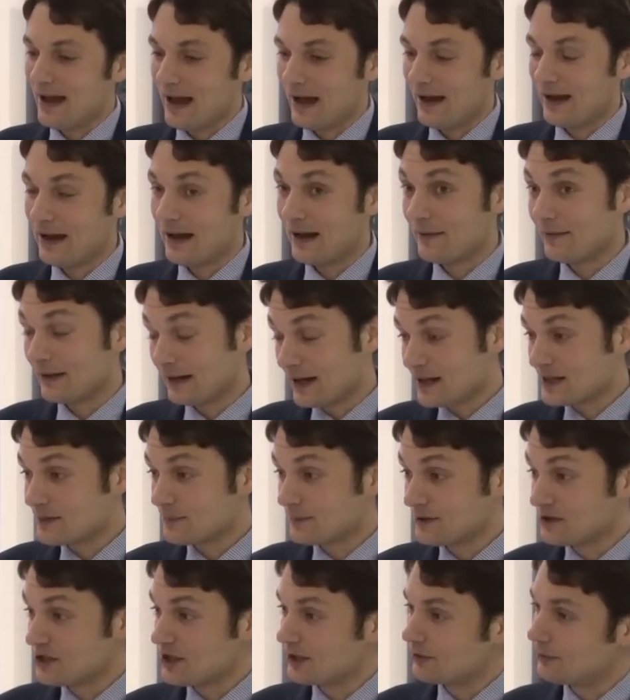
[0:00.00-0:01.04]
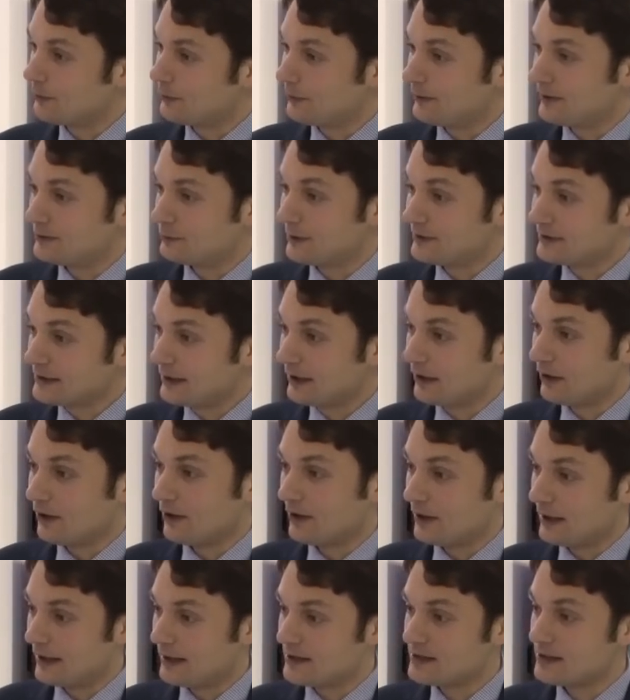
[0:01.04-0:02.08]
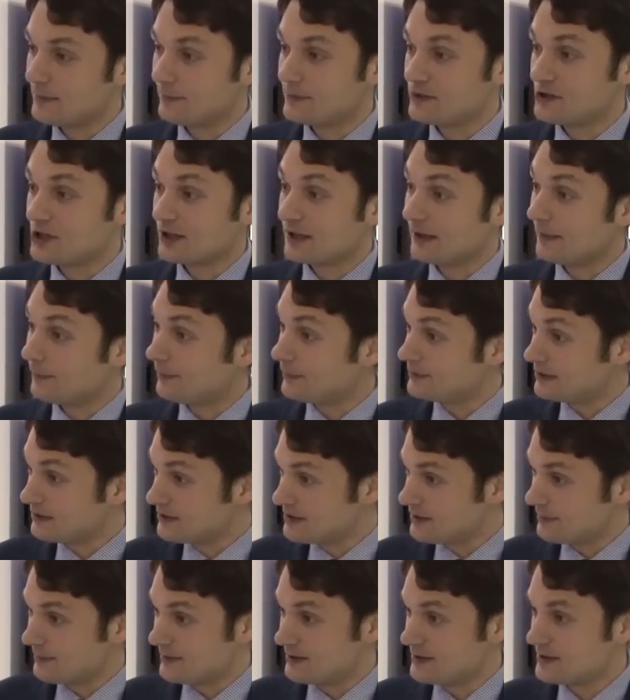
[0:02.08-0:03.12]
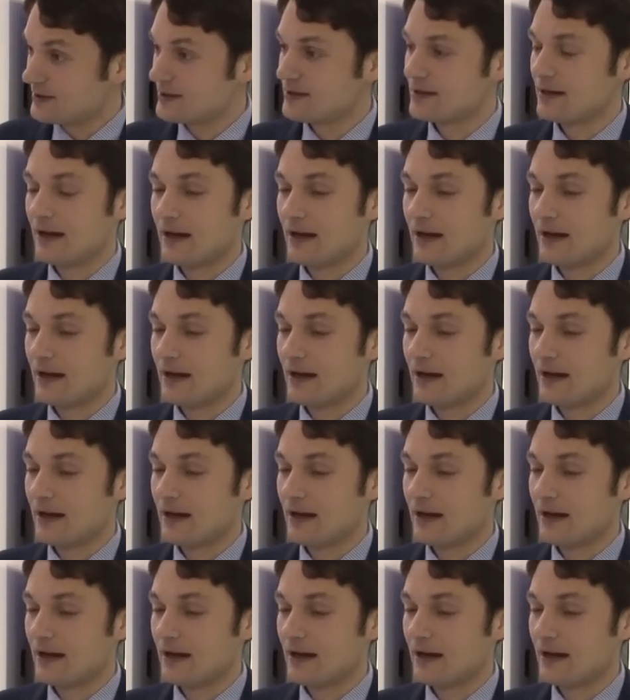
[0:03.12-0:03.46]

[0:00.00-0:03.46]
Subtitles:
The last project we were working on is the project in Proximus,